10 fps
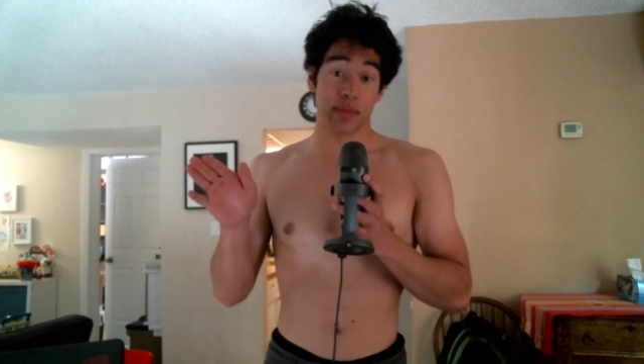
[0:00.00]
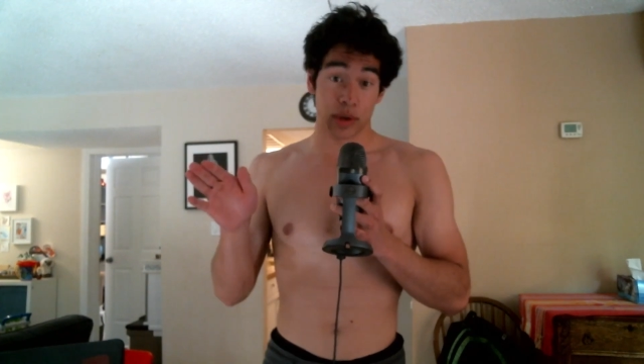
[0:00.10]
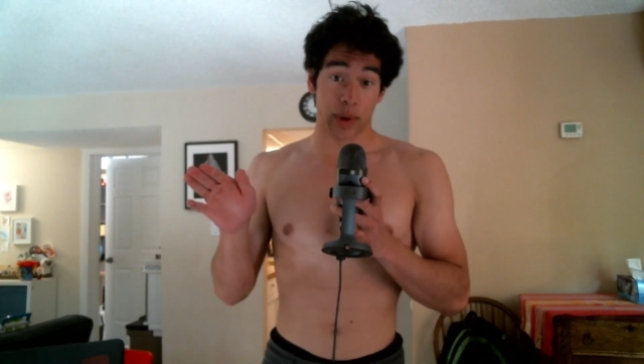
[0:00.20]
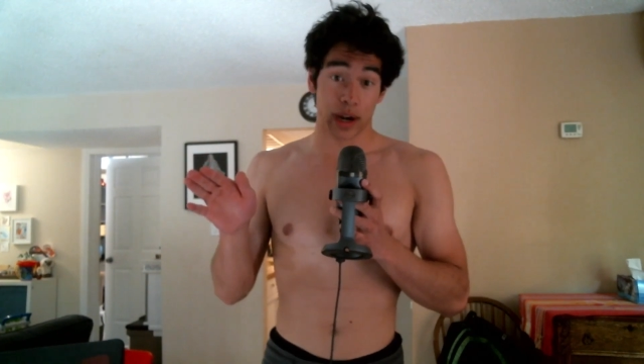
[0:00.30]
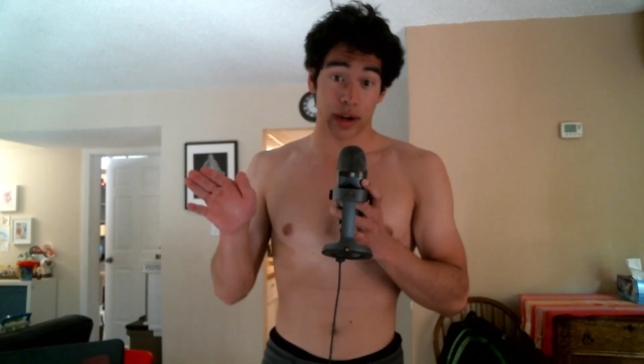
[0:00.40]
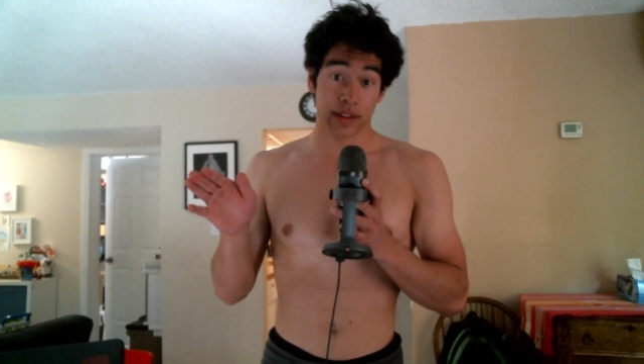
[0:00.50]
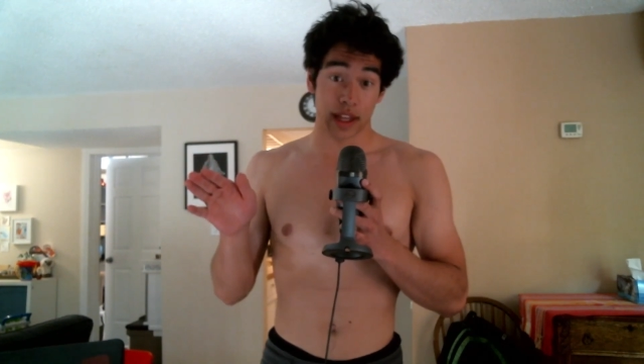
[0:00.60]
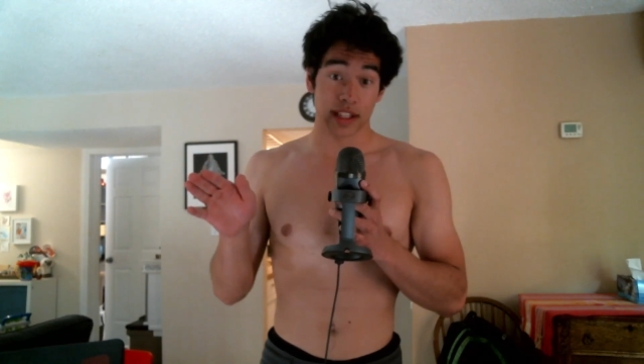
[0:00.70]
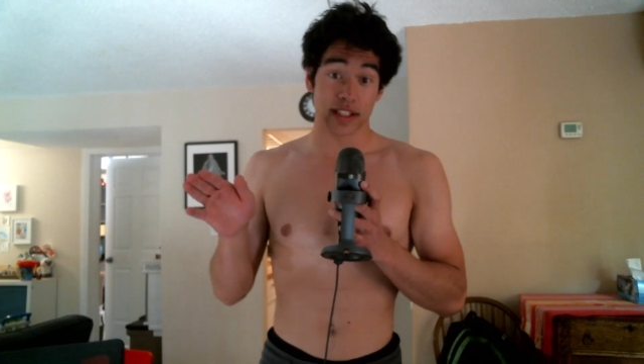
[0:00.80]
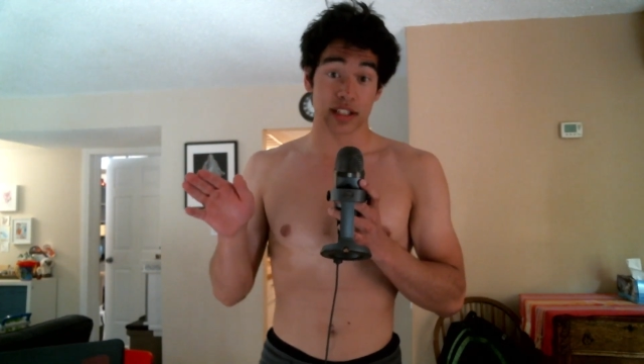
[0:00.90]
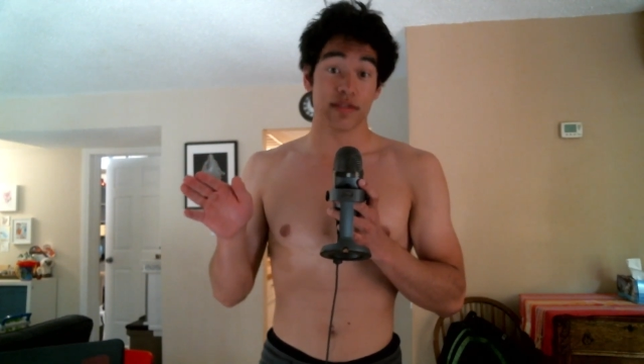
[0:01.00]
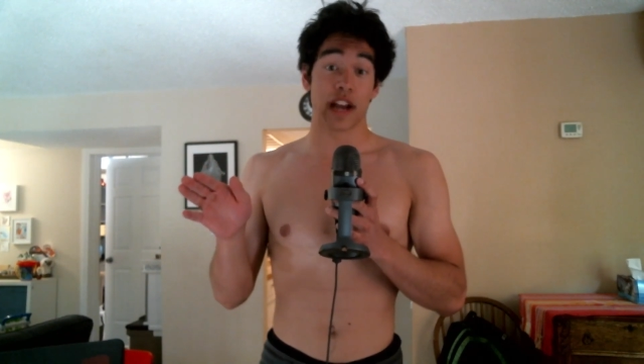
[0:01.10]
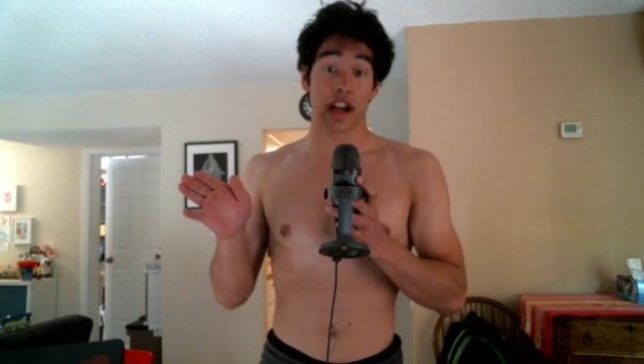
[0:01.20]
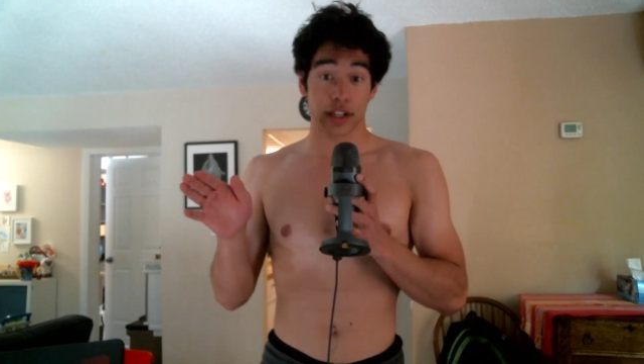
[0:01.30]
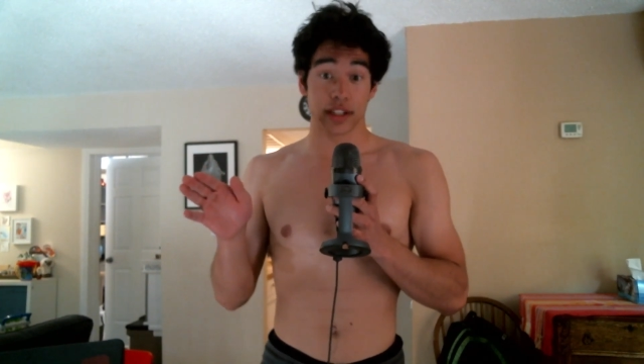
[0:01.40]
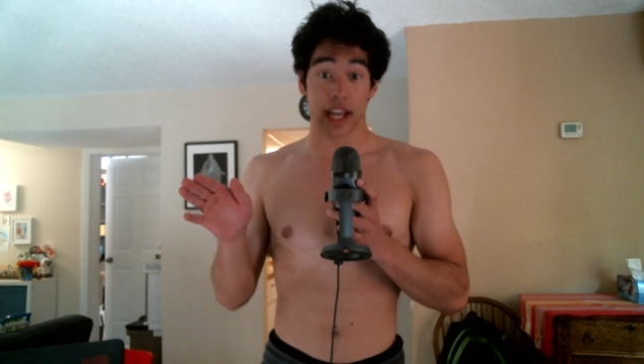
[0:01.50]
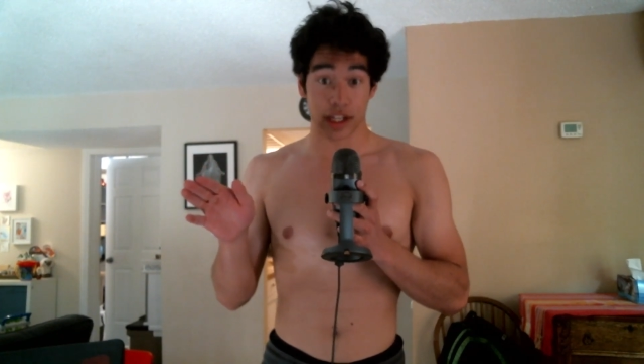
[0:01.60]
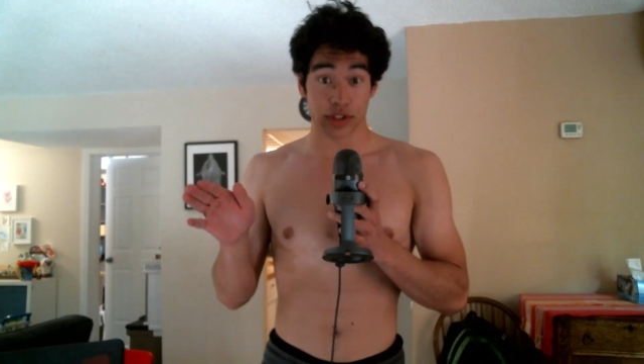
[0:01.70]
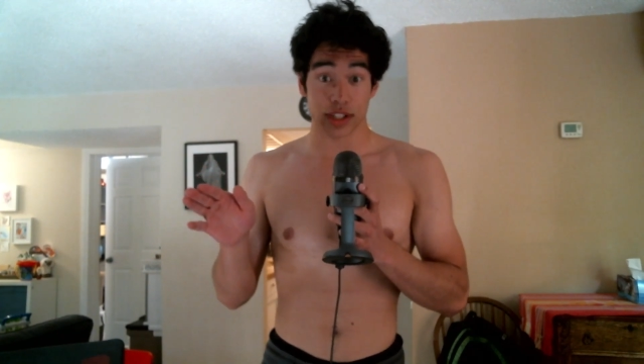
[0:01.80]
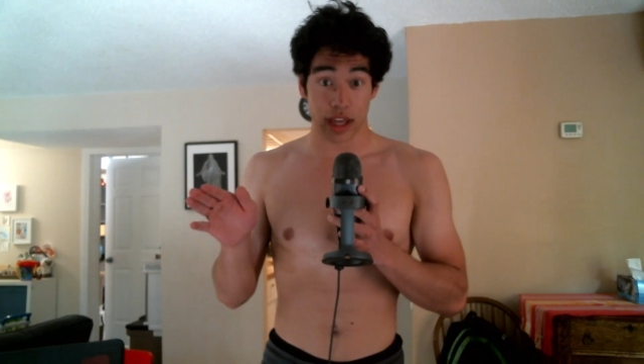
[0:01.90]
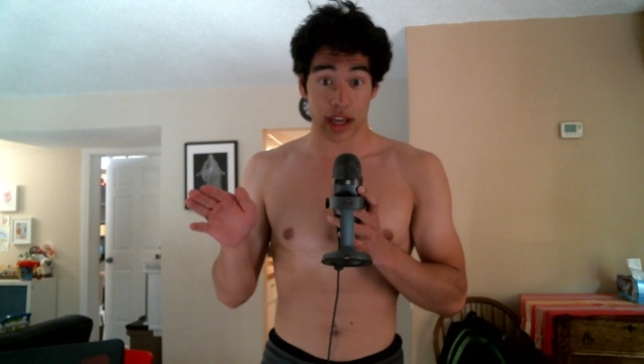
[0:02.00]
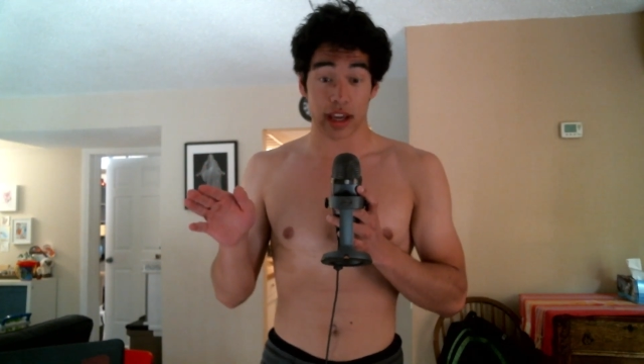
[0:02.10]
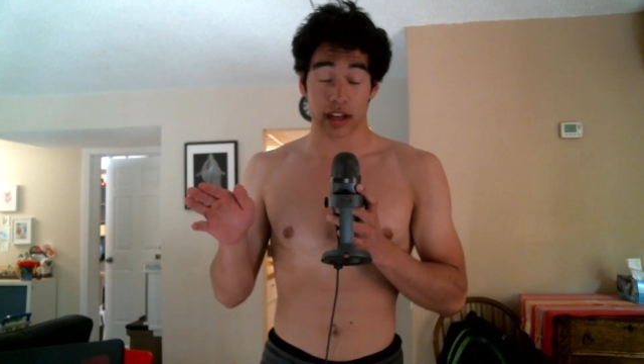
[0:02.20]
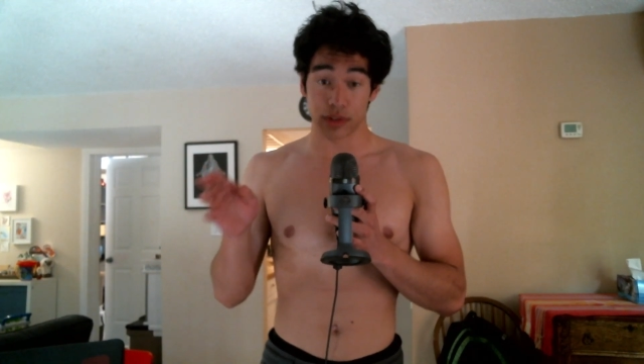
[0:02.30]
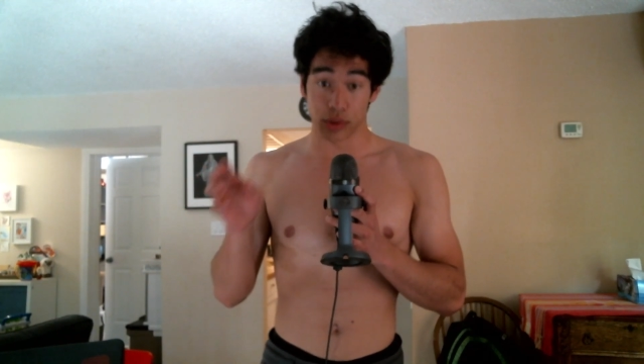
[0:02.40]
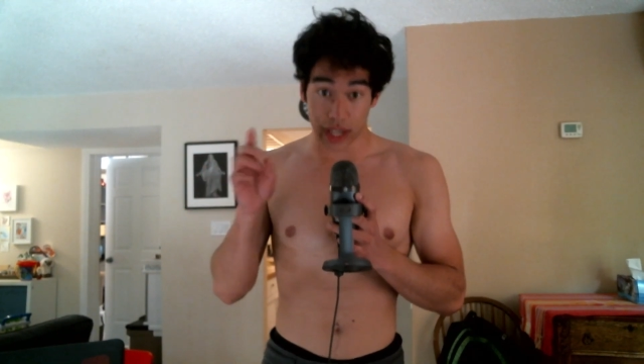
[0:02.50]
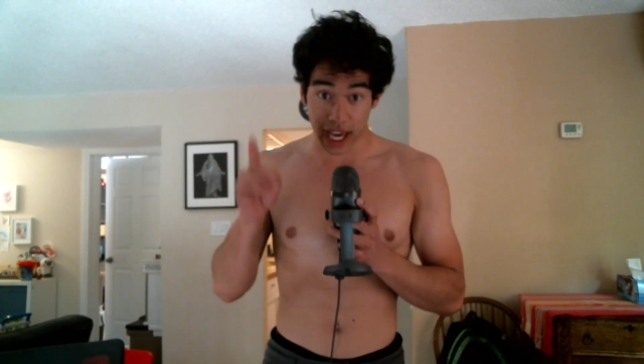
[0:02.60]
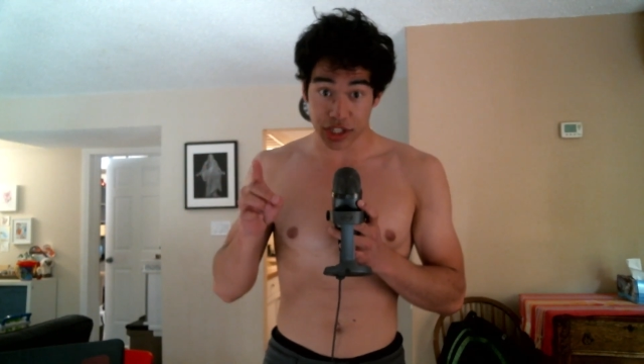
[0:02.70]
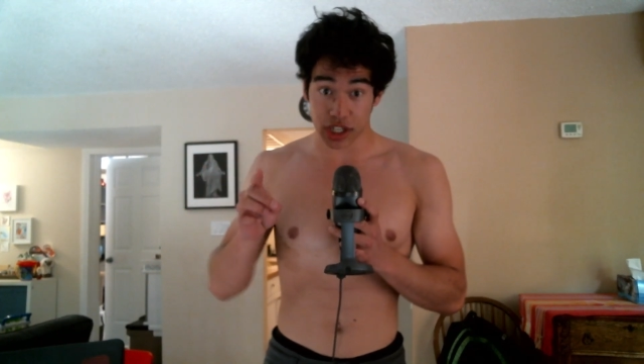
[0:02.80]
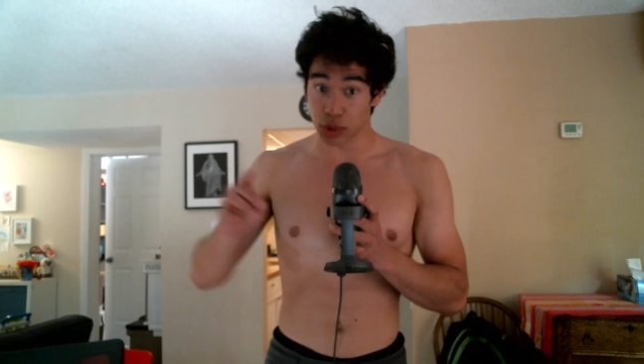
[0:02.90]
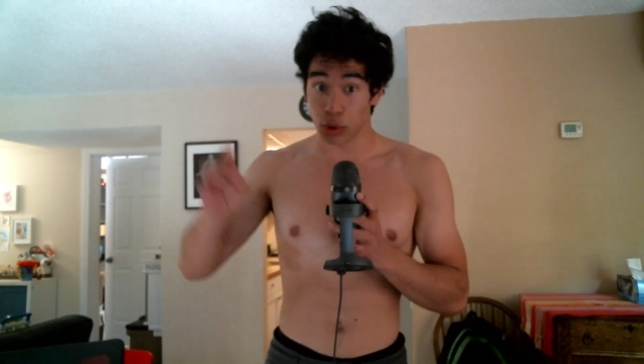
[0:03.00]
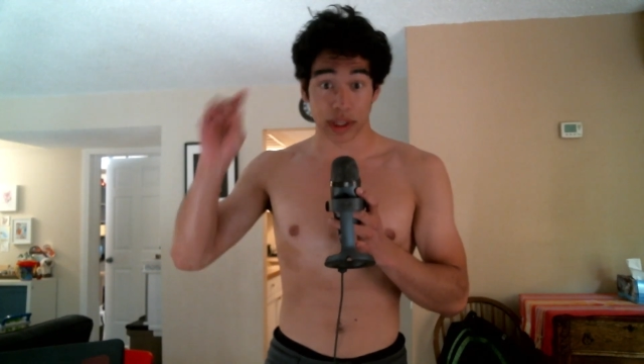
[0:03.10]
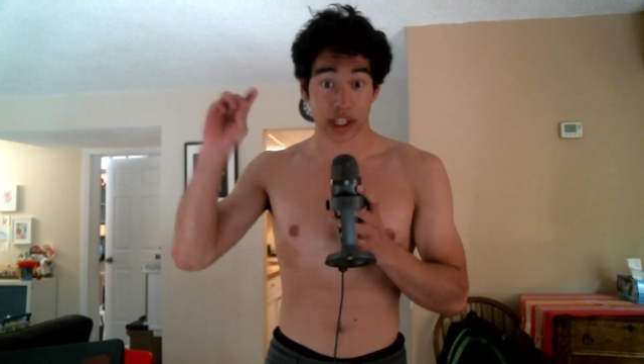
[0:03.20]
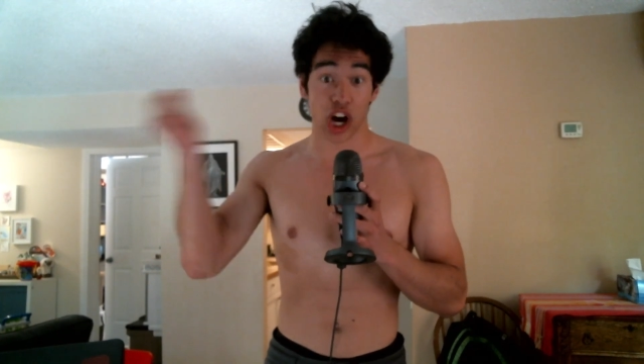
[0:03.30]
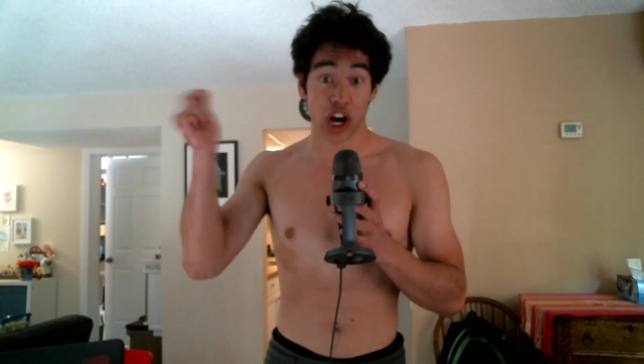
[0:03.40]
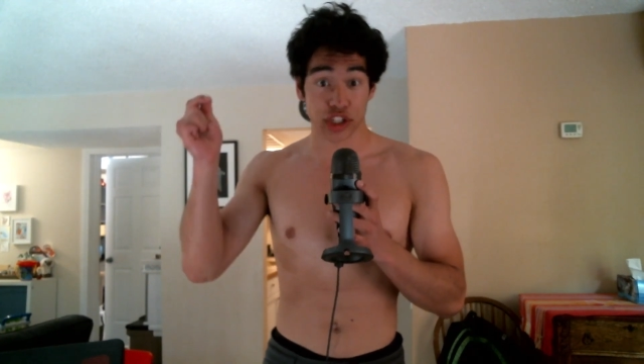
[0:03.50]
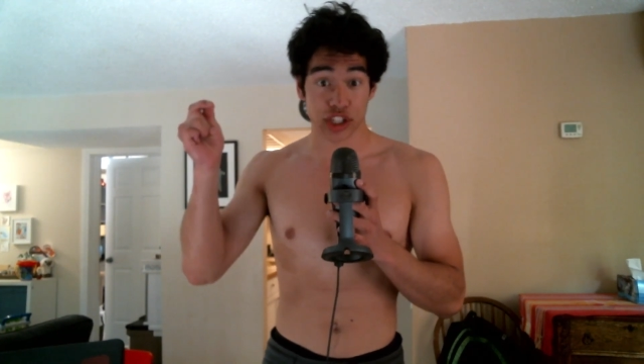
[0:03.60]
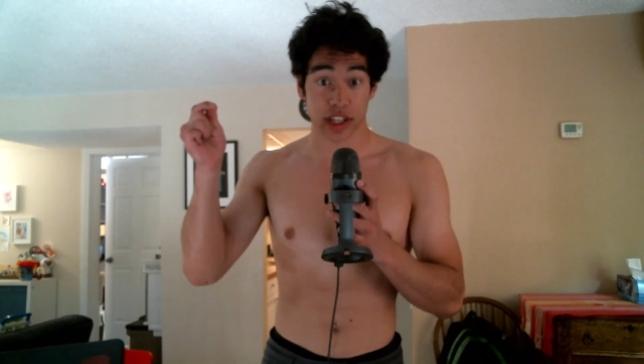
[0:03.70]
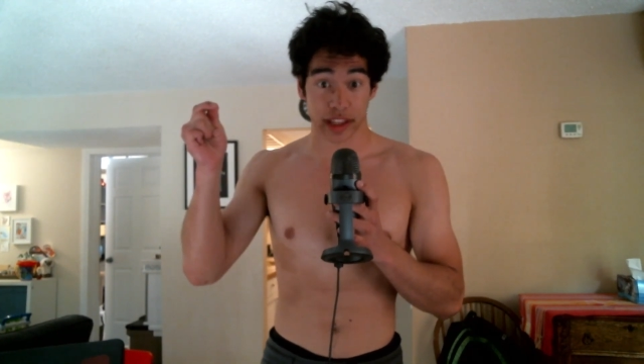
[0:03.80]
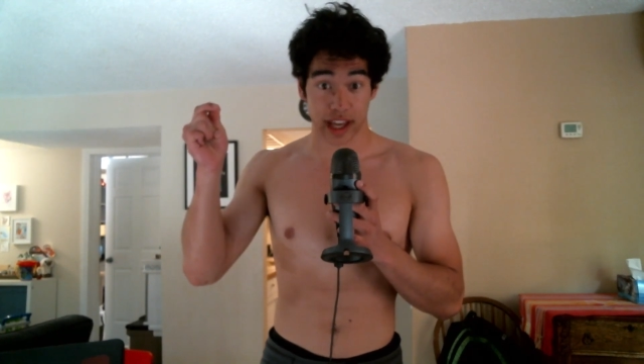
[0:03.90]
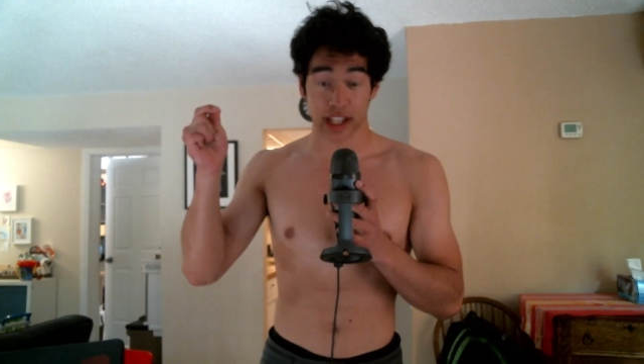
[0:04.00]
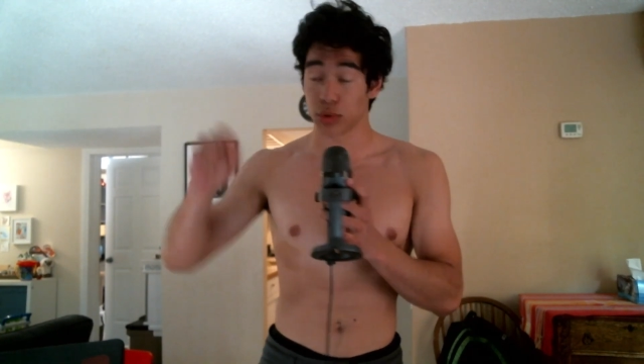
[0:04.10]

Be aware that this is a very dangerous thing, and if you catch it, you will be gone just like that.